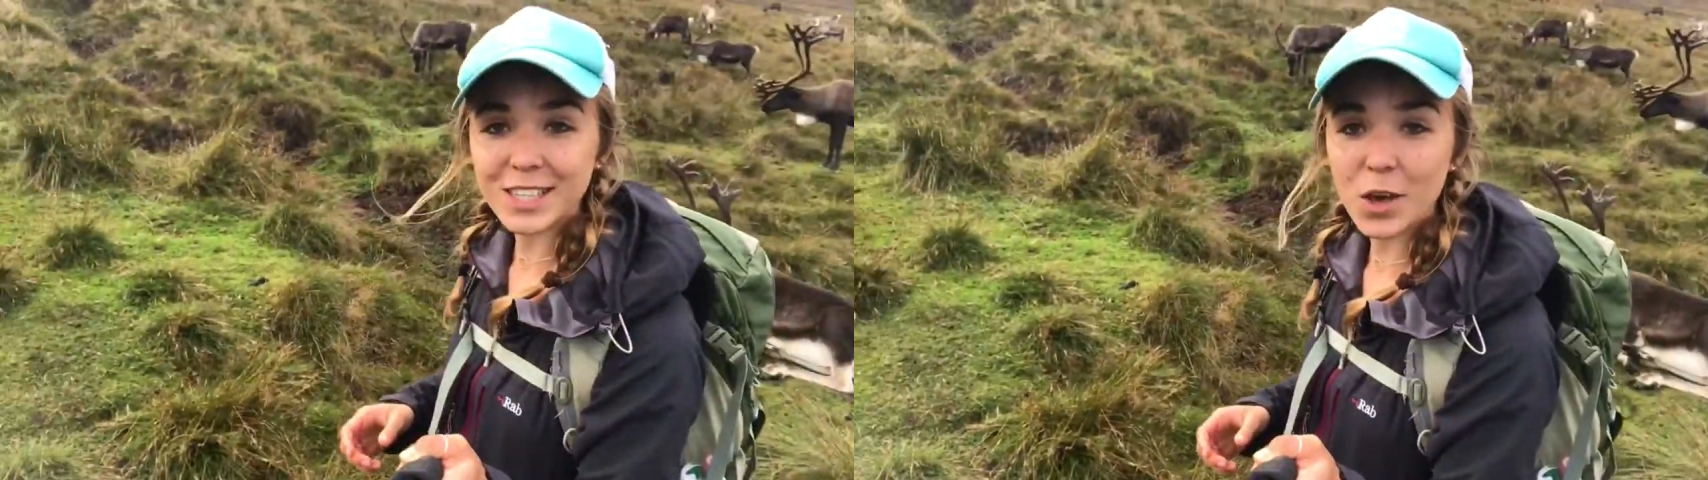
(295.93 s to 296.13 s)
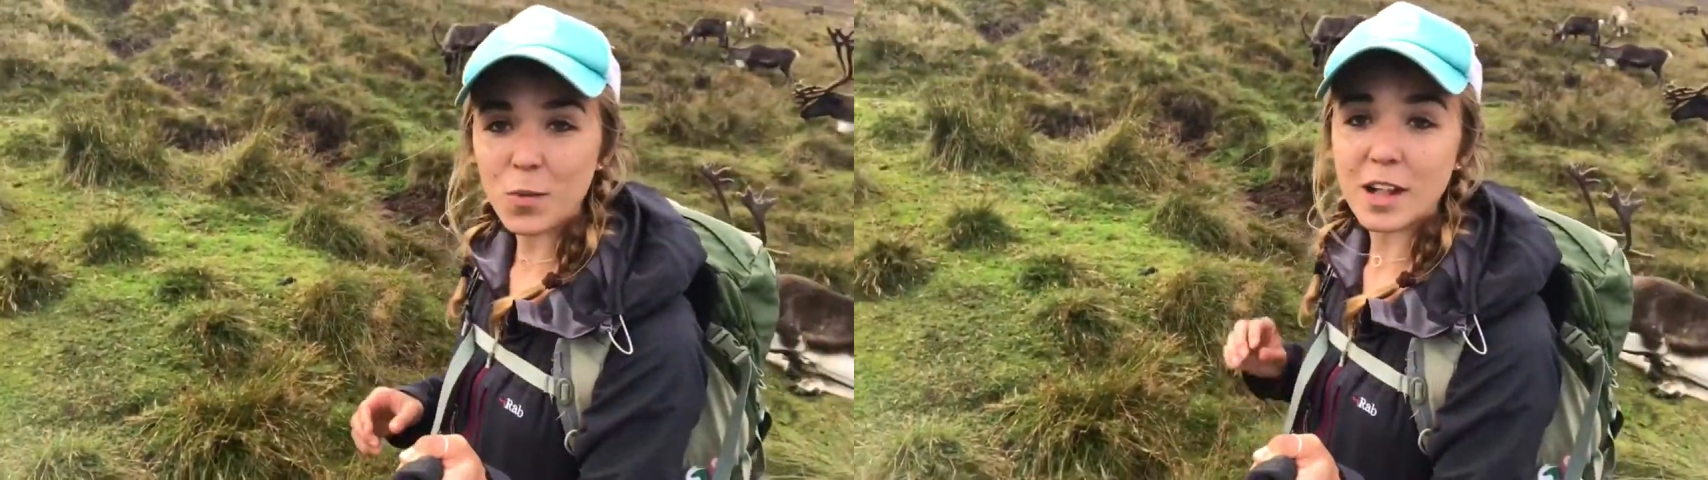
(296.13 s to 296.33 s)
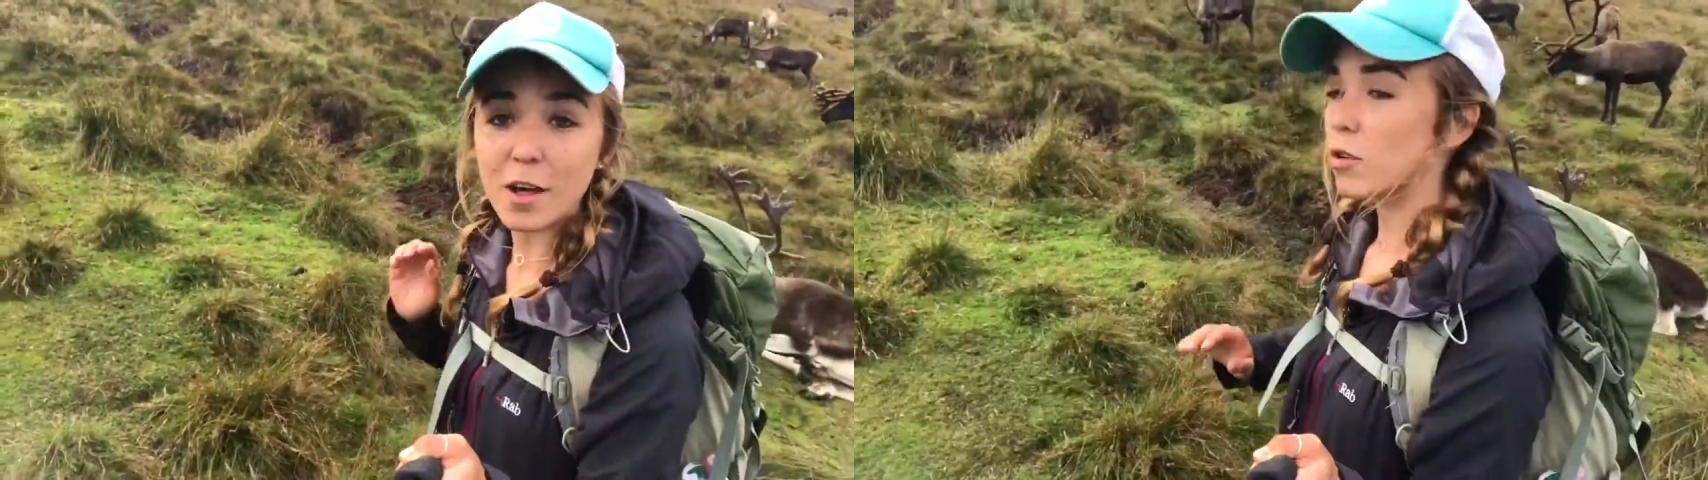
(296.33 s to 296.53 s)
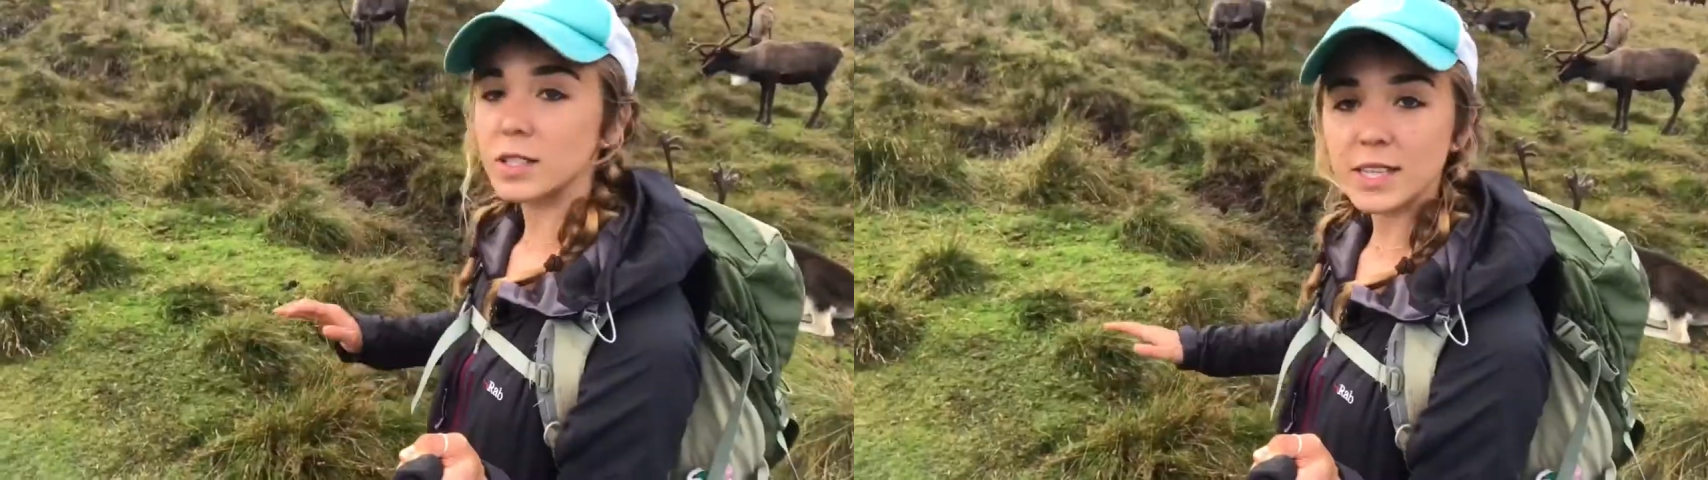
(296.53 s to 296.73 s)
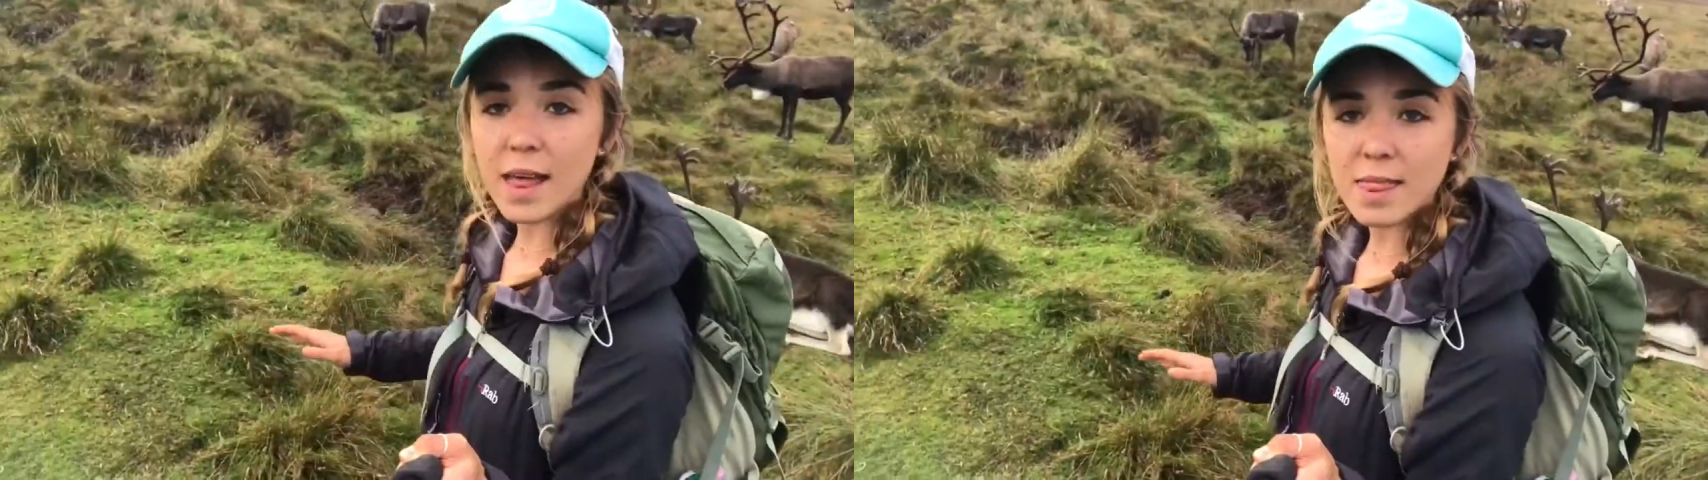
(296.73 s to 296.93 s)
so well
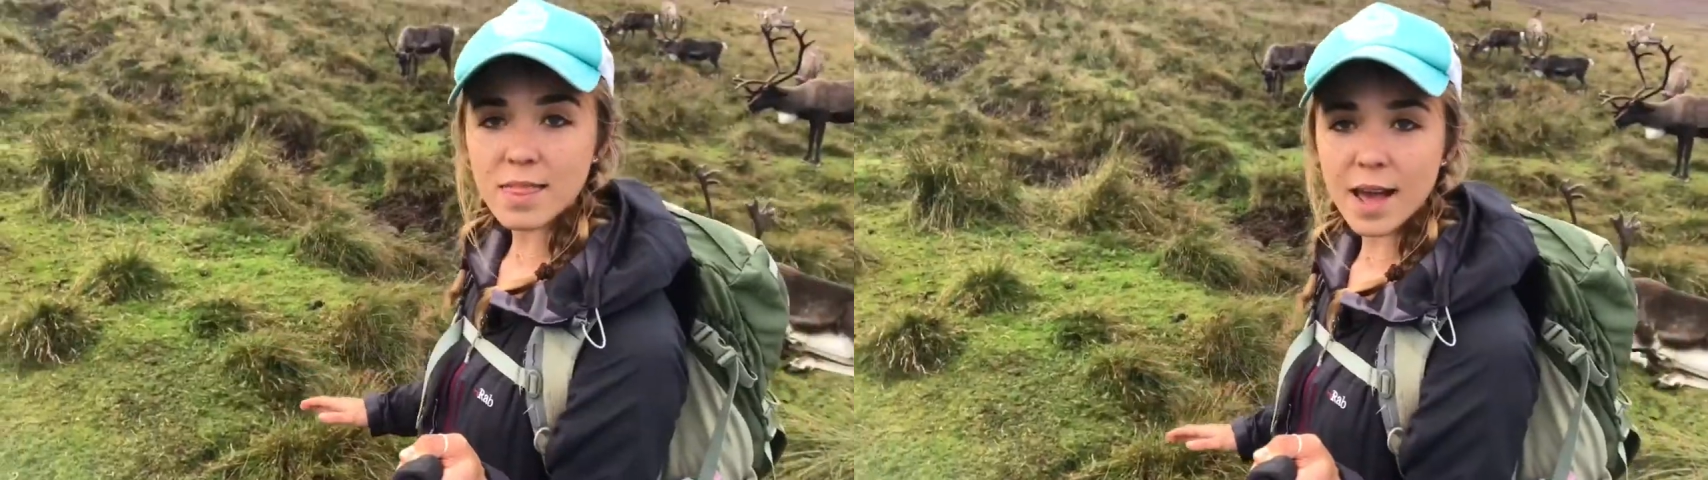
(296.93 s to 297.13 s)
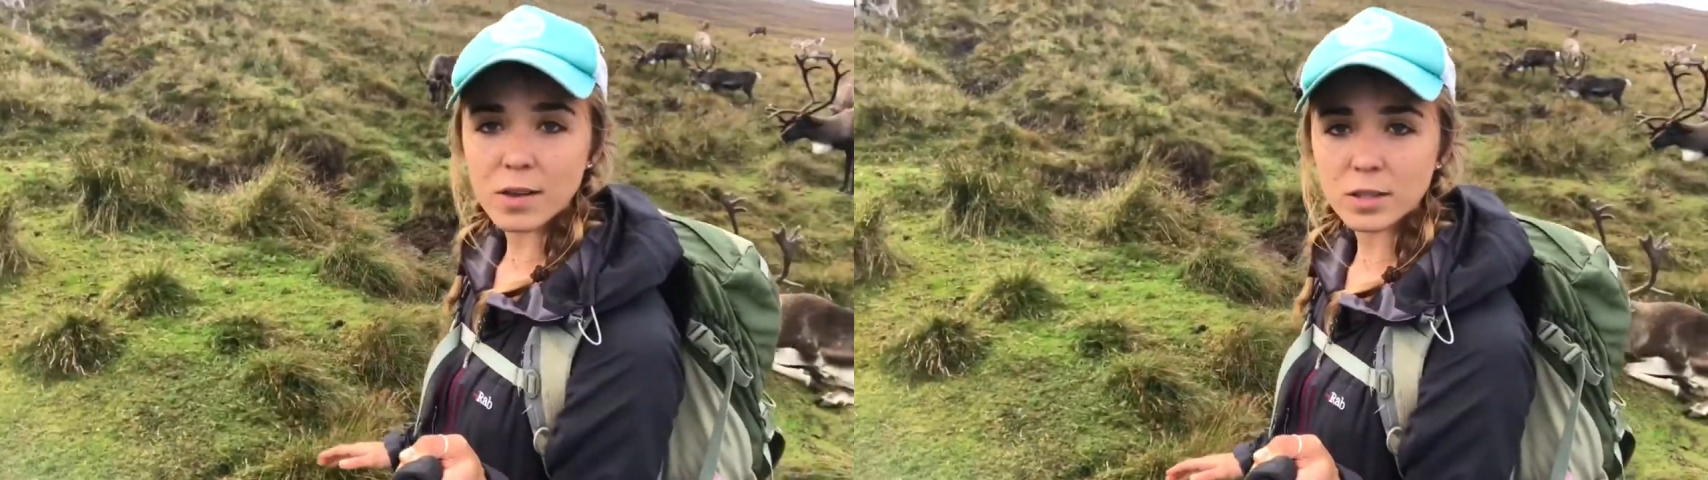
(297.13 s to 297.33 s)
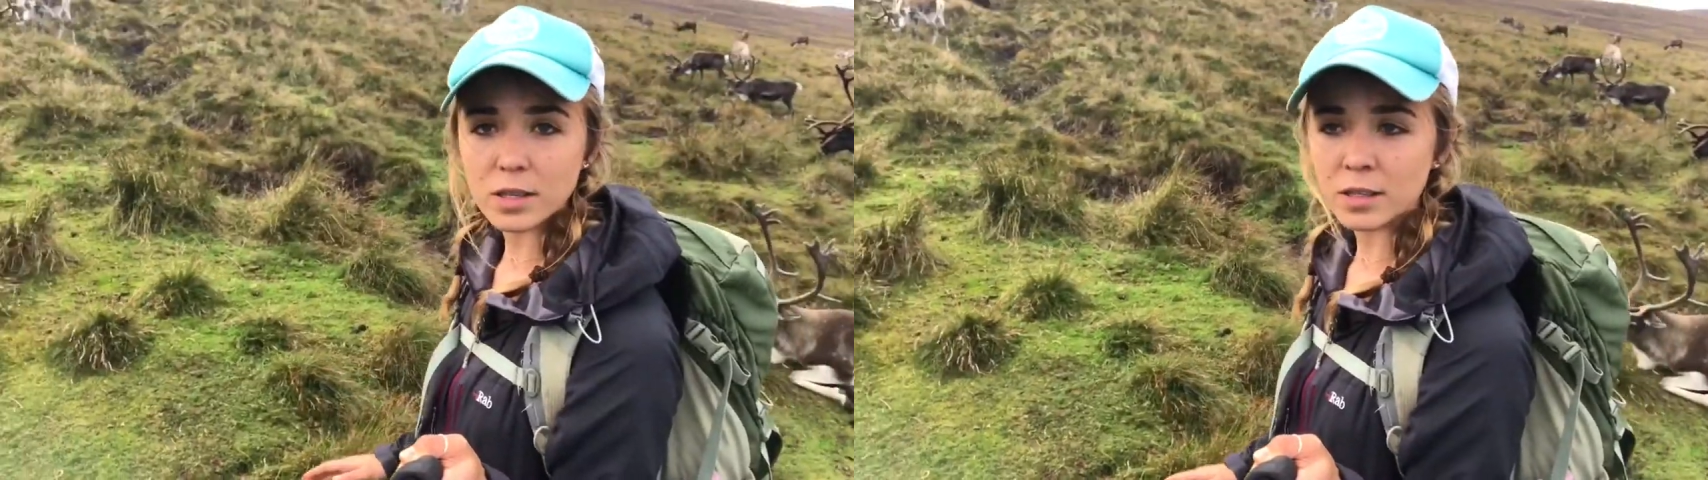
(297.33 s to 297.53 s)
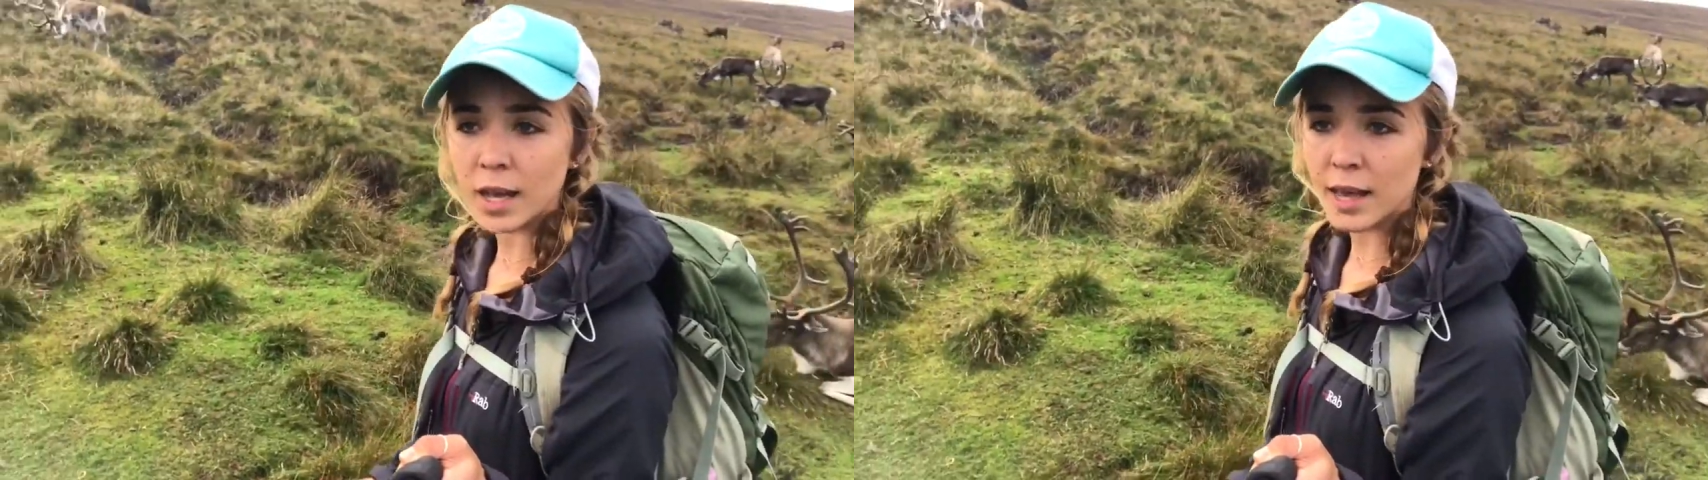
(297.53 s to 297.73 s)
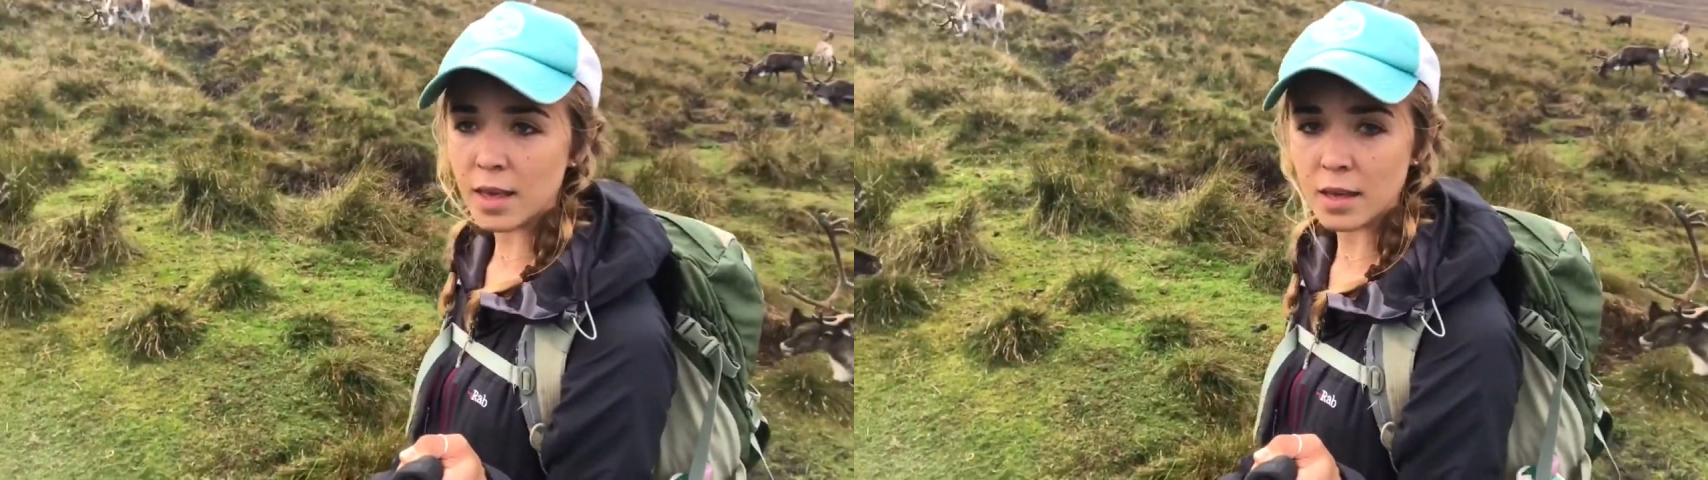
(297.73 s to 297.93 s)
across 10,000
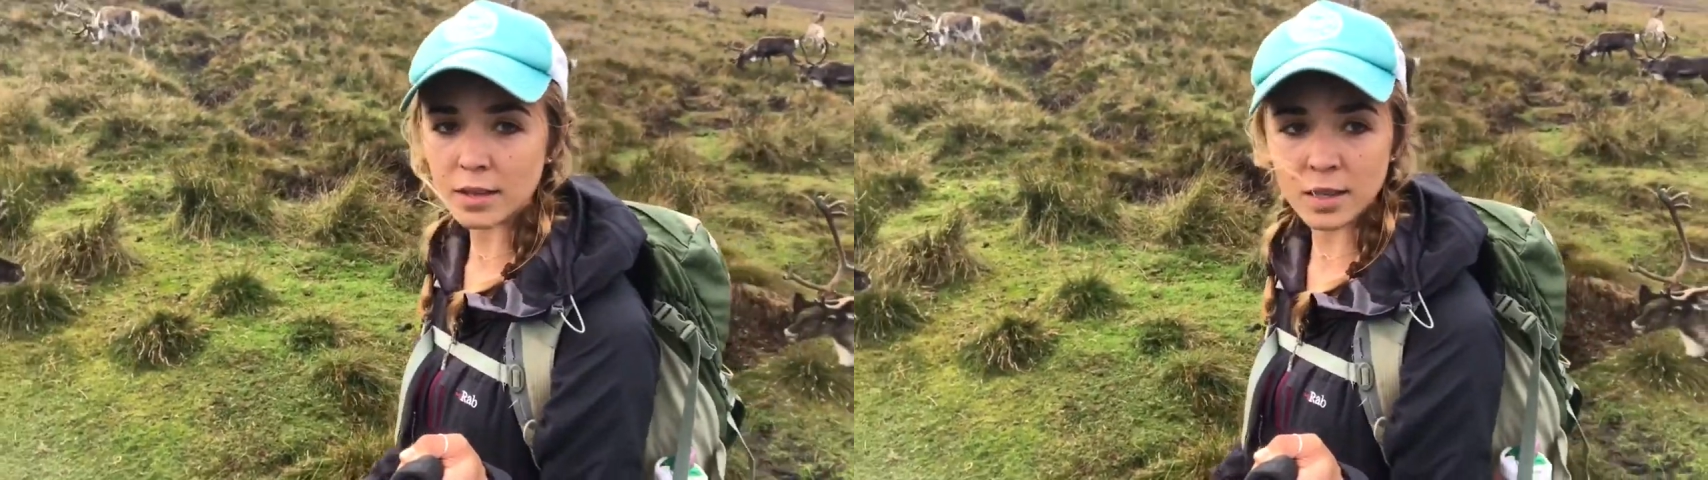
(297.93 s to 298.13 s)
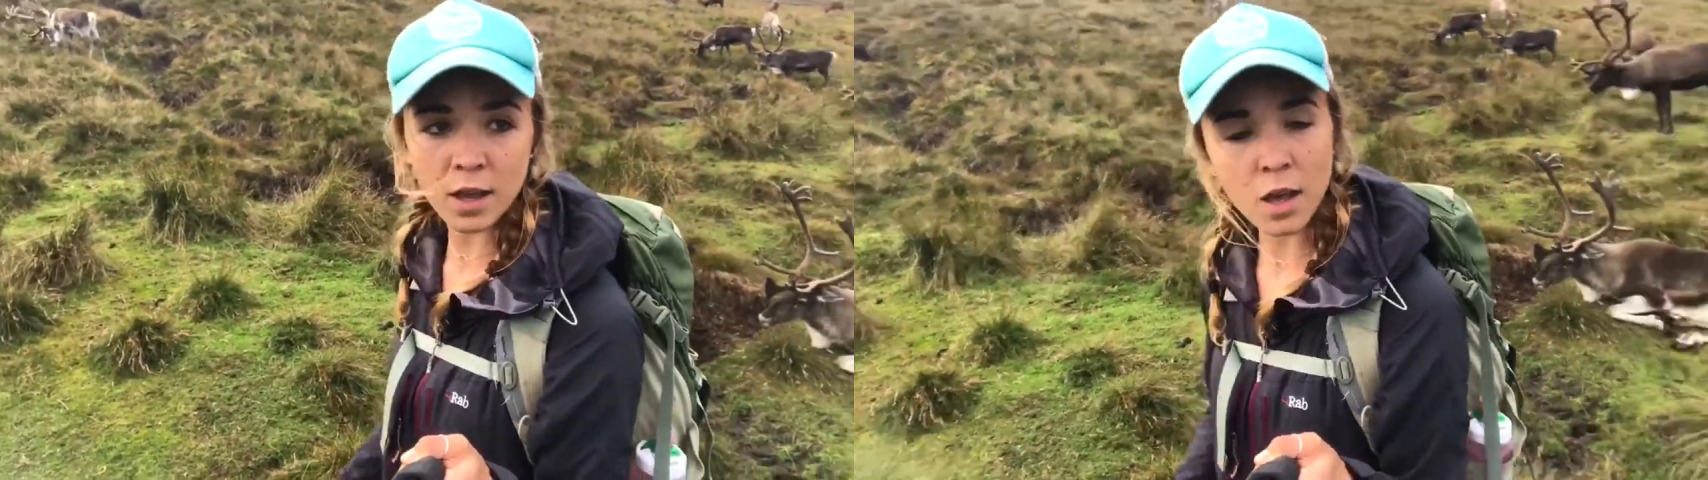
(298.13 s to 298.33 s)
acres